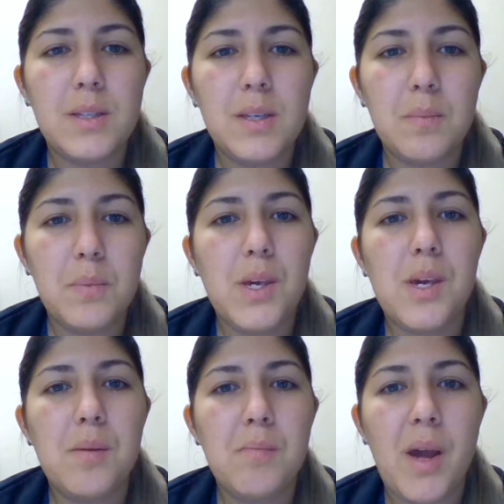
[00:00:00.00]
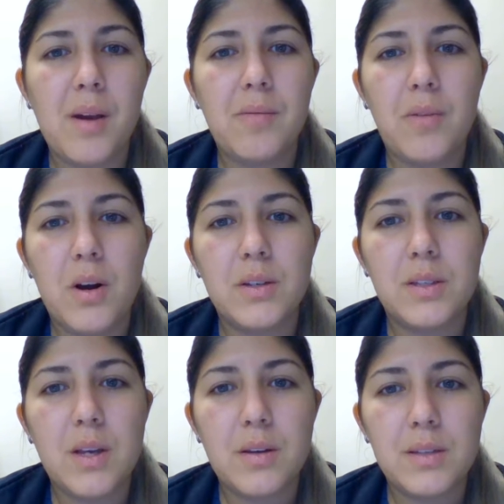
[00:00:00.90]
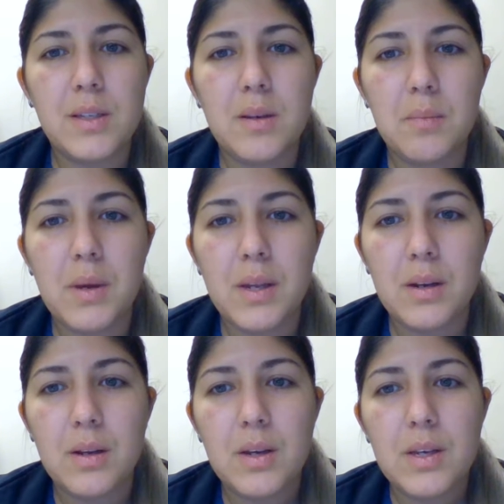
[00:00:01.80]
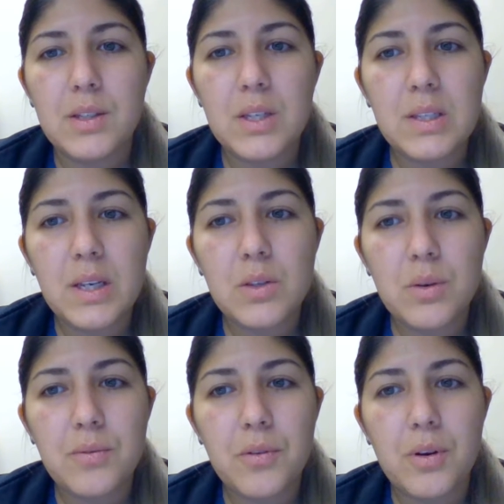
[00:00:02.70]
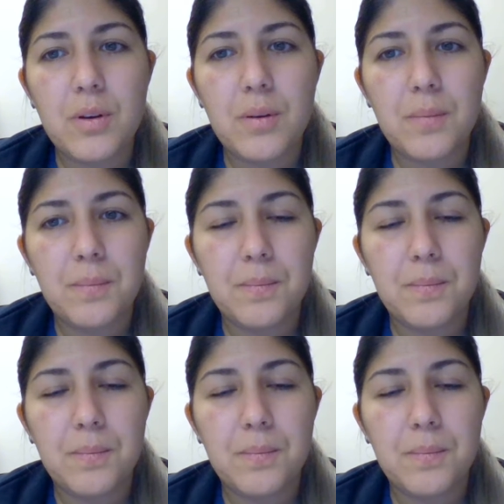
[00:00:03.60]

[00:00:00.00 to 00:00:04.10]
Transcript: CMP, MAG, FOS, calcium, and chest x-ray for